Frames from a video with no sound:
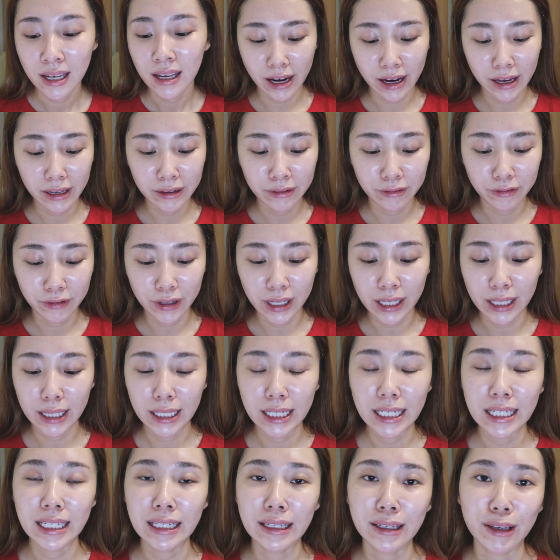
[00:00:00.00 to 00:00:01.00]
Can't
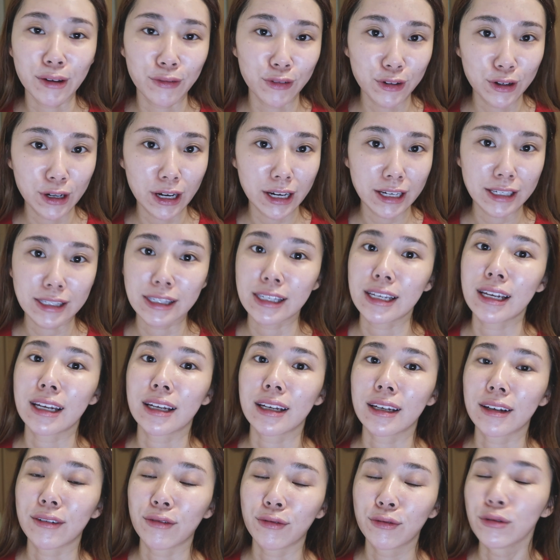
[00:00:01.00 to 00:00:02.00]
really give you guys
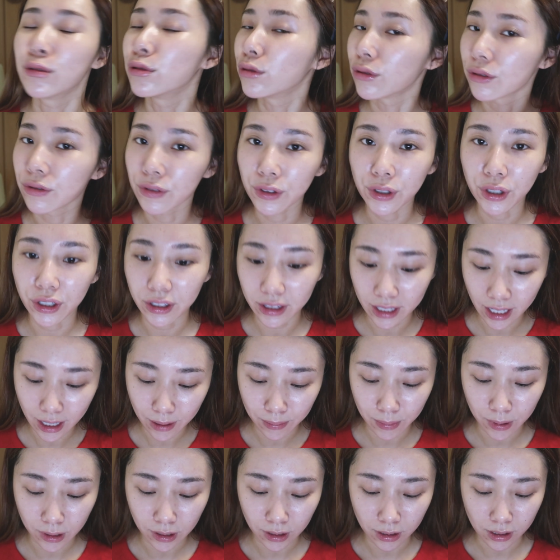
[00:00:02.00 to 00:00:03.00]
a full review on
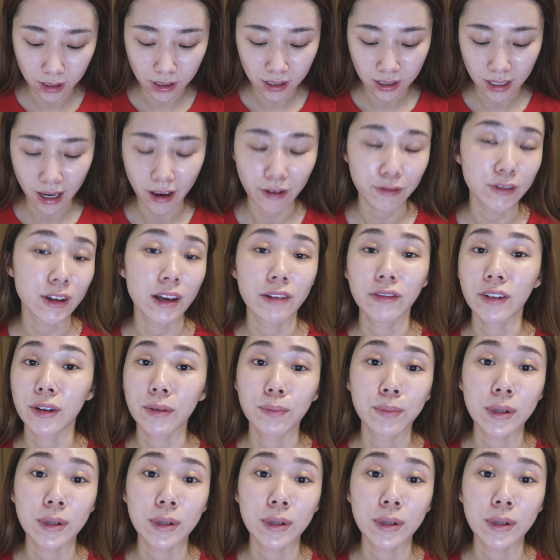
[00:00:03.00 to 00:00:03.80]
that because I've never